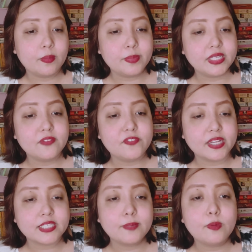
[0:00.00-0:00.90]
been a
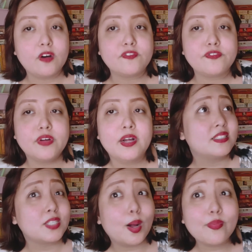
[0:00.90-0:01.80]
victim of
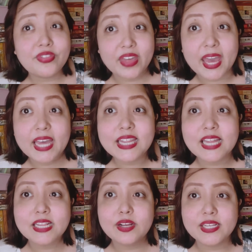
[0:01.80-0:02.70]
something
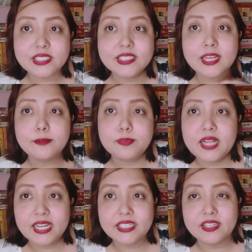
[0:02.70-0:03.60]
that isn't
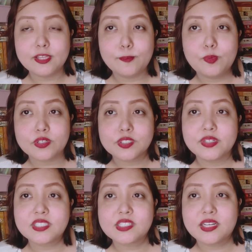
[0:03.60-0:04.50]
implied in the book, so
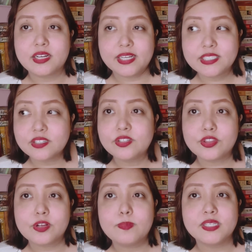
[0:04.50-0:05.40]
it's
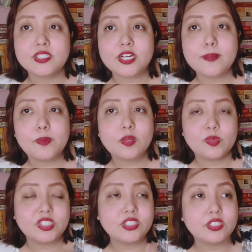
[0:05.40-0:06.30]
another mystery part,
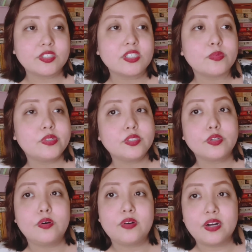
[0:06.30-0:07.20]
but she doesn't want to
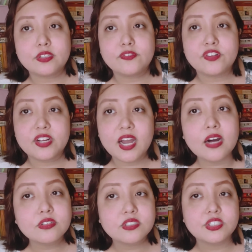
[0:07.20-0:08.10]
go out of her
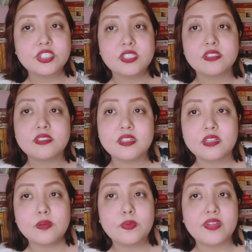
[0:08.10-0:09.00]
house. She is
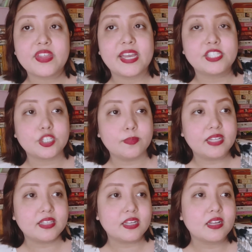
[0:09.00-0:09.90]
dealing with a
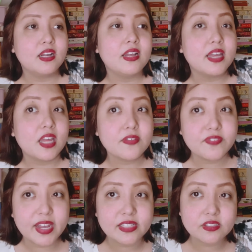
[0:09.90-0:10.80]
traumatic
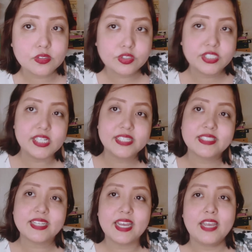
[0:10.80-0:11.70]
event, so she is
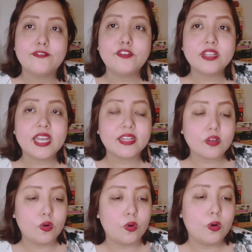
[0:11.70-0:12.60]
staying fully at
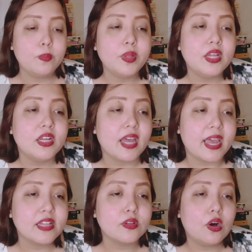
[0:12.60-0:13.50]
home,
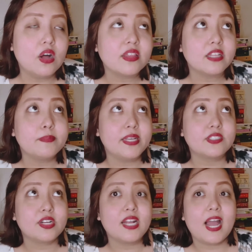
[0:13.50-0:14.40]
and all that
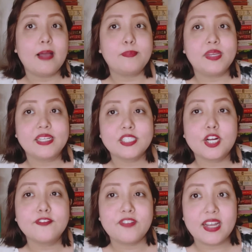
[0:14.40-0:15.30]
makes her happy is
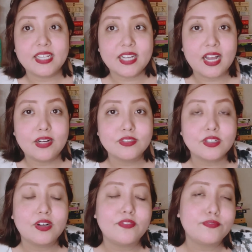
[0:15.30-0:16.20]
her fan account
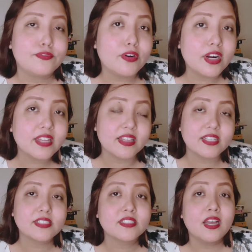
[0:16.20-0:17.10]
for
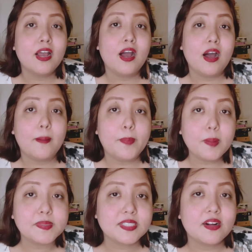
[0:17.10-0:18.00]
this
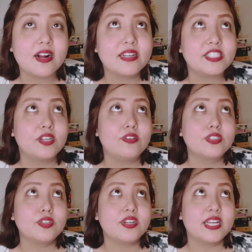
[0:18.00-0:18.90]
pop star. She
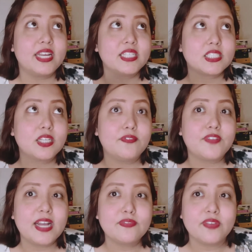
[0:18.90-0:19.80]
also creates
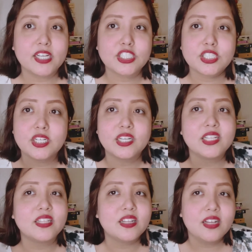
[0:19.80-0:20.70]
fan
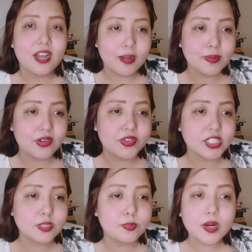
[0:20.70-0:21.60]
fiction about
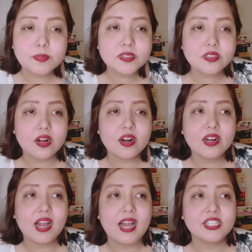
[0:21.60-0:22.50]
this pop star,